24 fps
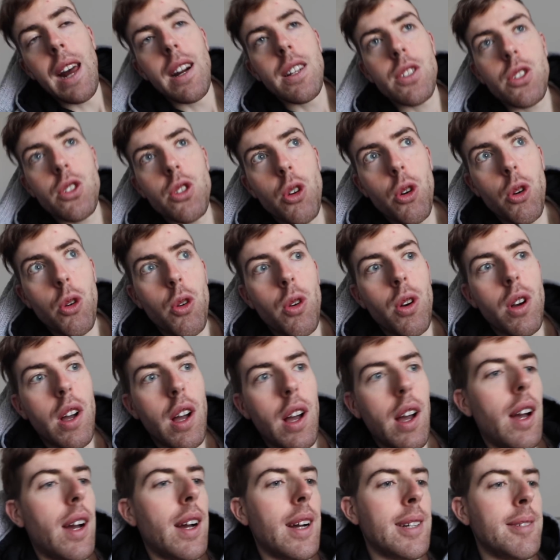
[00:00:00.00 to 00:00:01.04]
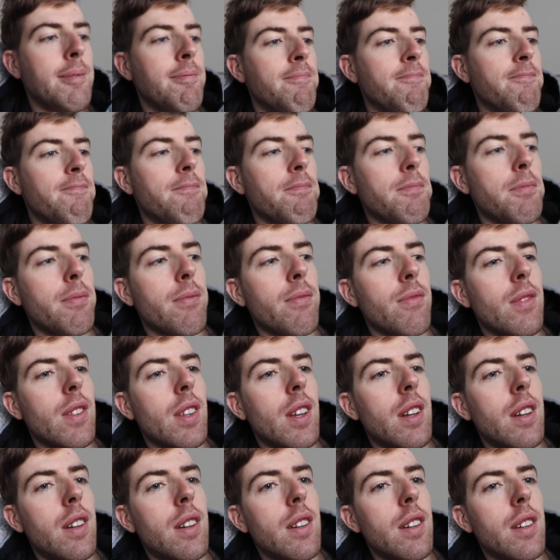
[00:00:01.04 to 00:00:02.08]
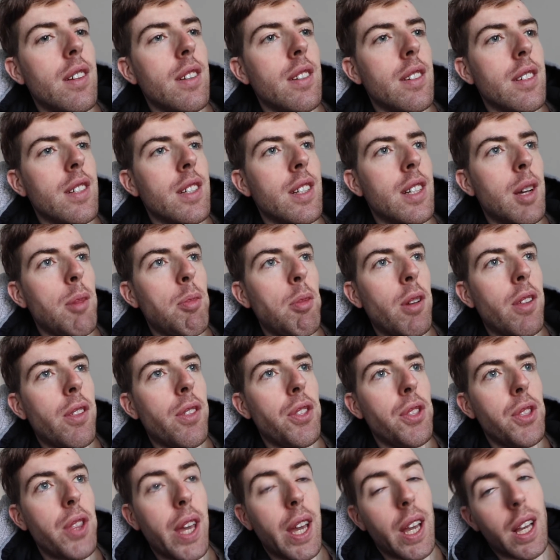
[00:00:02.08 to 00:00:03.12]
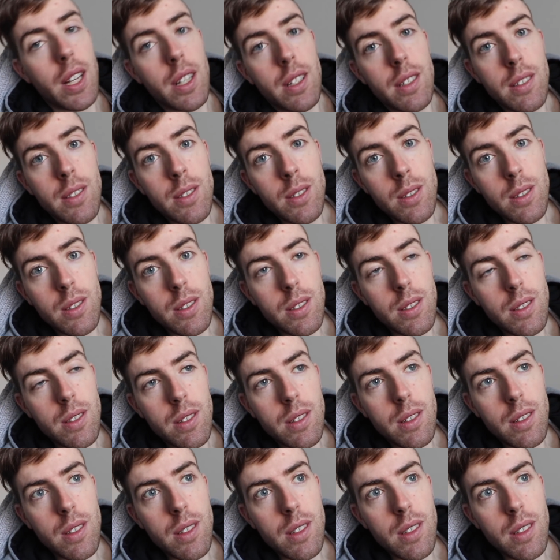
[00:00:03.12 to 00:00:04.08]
So a couple of things.